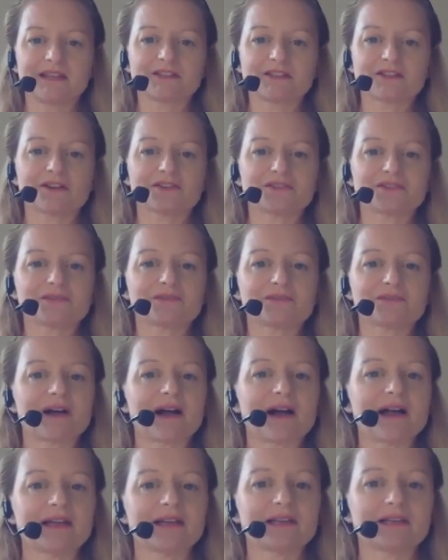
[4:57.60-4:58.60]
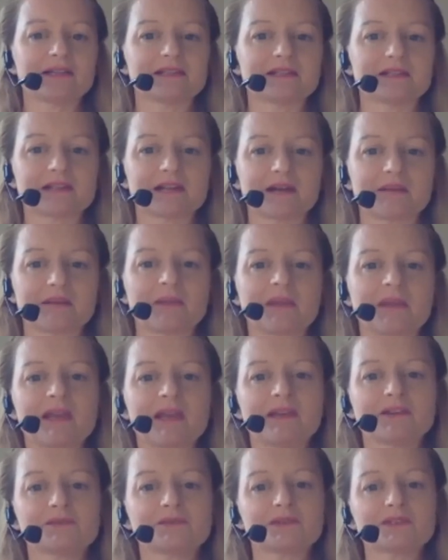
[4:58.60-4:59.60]
It's also fine to come
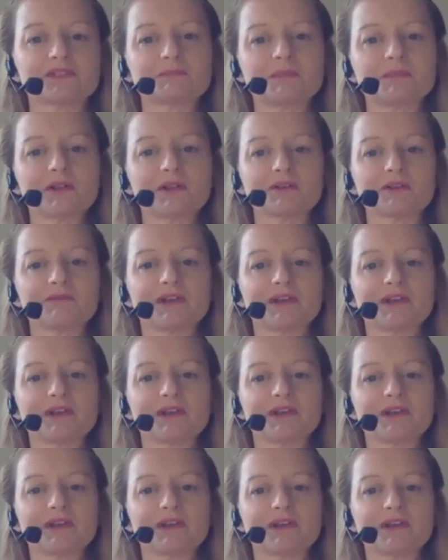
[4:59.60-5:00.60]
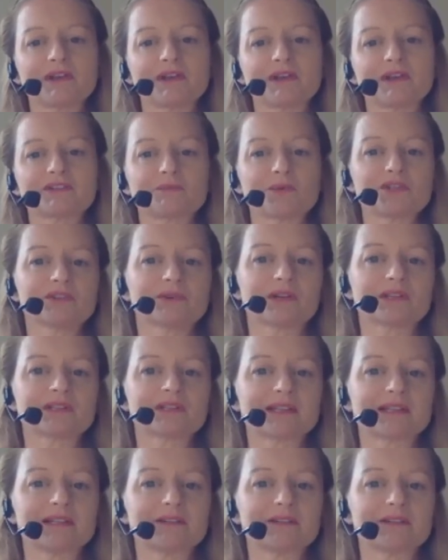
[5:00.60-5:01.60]
into a smaller range of
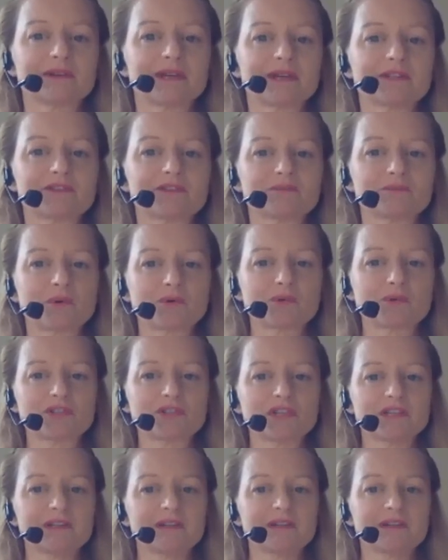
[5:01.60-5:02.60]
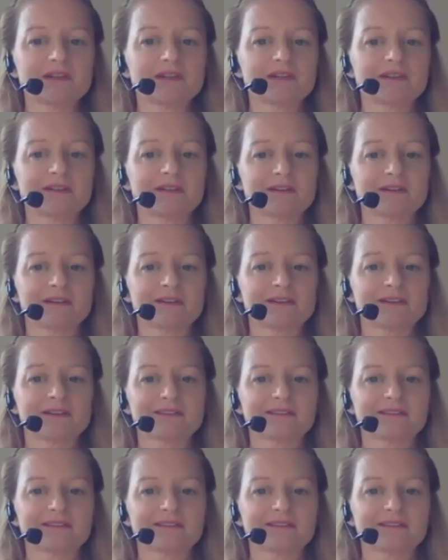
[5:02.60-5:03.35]
motion or a subtler range of motion.